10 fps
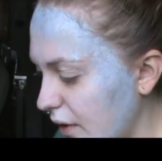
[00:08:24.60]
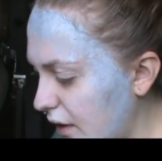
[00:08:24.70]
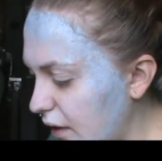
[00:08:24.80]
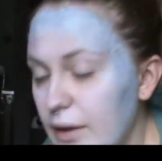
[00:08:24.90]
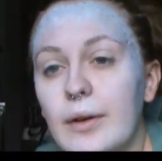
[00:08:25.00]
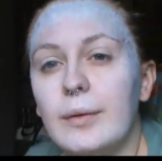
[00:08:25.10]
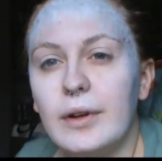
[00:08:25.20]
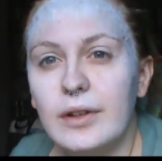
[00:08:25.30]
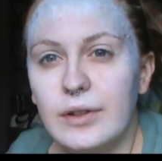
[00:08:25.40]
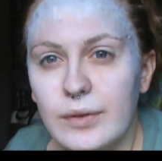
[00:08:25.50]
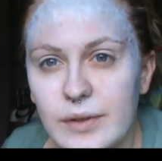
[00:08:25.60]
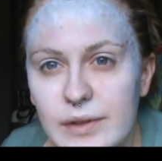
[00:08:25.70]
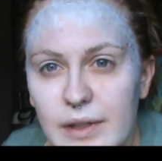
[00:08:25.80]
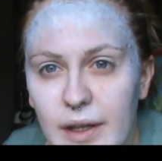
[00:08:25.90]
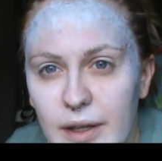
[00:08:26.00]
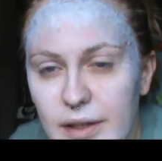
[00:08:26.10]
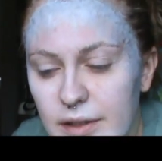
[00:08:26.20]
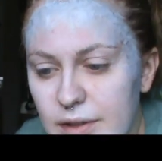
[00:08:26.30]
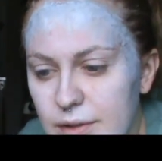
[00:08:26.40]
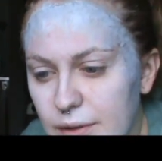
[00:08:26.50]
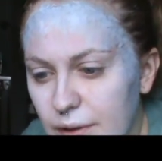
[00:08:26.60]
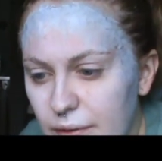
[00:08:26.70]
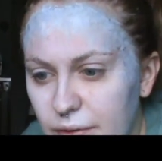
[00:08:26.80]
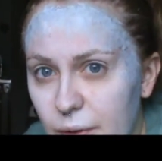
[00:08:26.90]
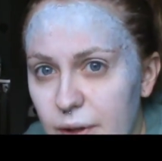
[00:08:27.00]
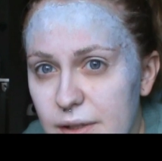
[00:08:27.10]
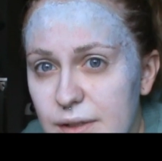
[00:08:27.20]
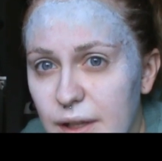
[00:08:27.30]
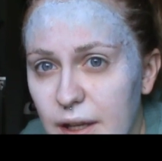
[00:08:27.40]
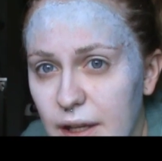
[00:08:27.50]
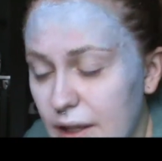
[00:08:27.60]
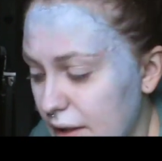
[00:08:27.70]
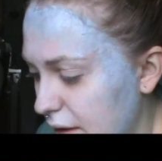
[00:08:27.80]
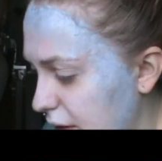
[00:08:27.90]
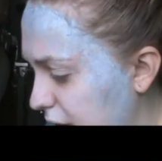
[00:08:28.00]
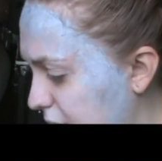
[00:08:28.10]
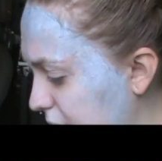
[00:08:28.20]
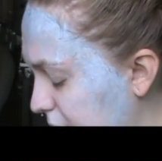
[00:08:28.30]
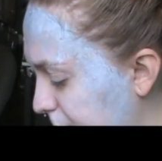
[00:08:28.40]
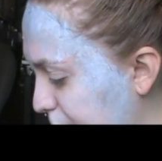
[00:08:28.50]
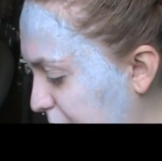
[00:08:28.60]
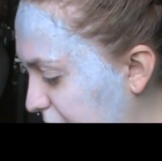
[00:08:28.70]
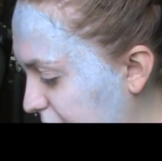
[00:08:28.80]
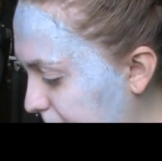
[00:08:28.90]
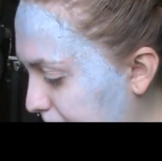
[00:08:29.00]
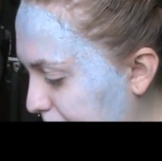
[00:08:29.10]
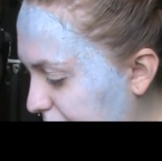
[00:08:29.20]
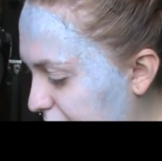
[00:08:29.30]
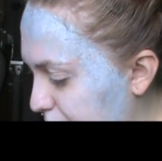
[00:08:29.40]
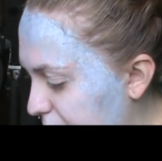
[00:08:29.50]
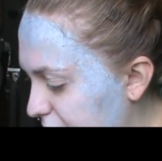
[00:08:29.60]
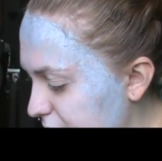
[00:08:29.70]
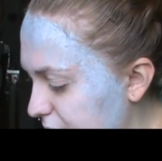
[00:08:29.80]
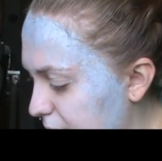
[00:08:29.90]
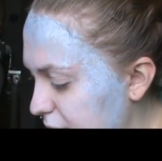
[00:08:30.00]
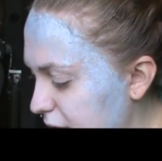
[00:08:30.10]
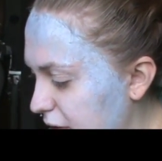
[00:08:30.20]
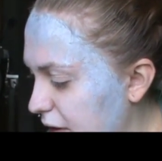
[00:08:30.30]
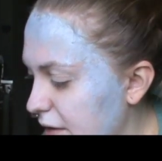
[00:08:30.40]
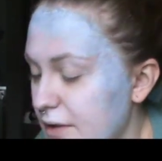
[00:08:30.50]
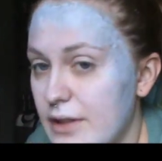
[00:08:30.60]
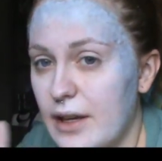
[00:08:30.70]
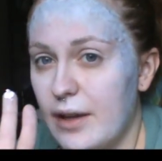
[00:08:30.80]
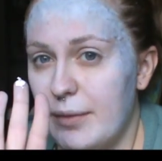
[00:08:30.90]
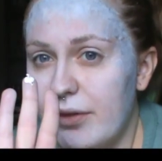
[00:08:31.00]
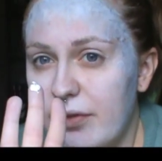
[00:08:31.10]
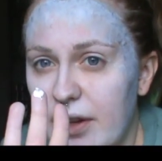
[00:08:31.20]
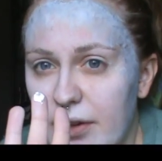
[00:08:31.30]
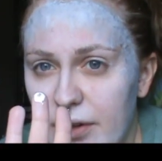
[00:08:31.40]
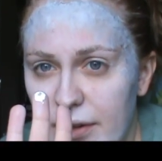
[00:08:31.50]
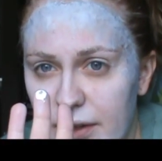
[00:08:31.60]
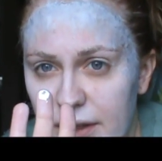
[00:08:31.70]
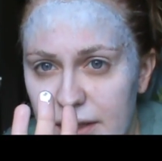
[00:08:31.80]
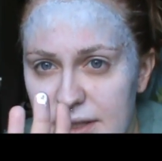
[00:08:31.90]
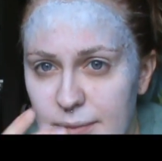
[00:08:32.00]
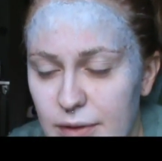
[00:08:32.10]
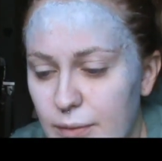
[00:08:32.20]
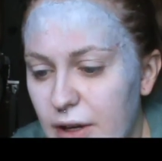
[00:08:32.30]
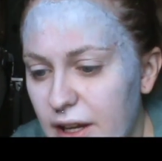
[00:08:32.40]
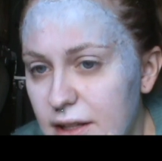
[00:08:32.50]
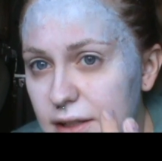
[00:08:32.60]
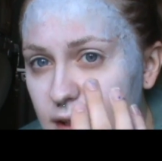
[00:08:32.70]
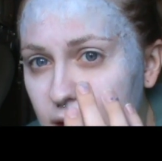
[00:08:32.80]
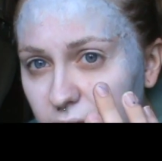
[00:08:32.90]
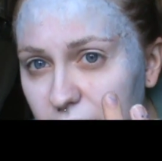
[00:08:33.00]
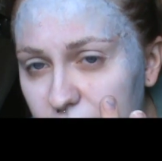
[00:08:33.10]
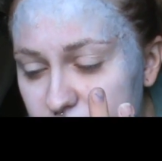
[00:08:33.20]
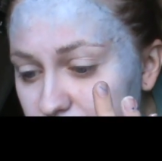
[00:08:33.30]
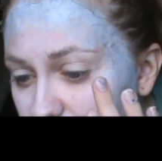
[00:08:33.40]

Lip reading: And now what I want to do is do a little focus on my eyebrows. What I'm doing here is I got my finger in some of the white, and